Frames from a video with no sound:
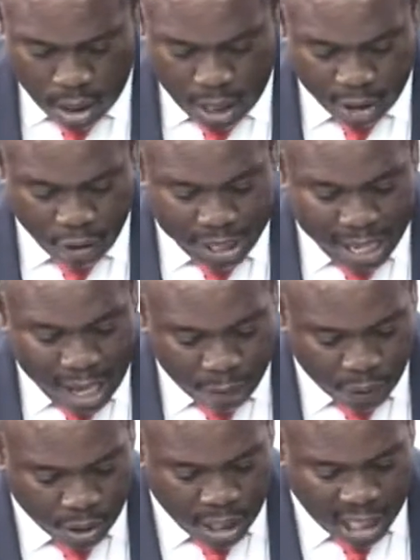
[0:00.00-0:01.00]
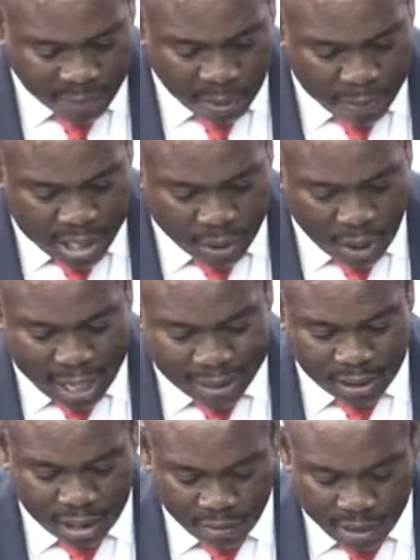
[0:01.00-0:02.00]
A great effort has been made to
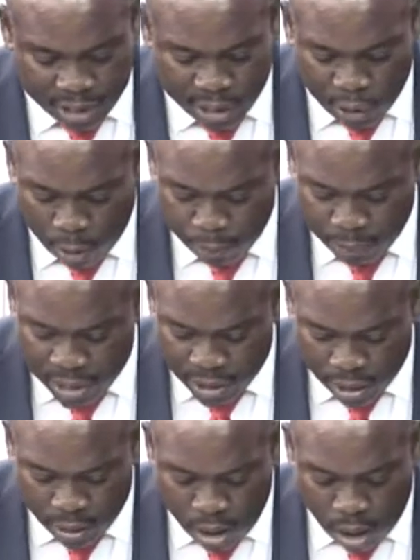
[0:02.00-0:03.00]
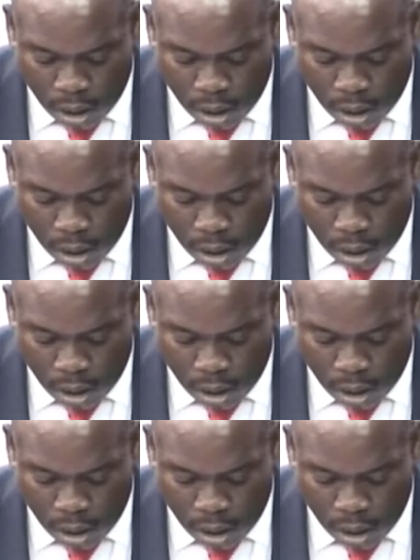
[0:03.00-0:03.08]
accelerate the completion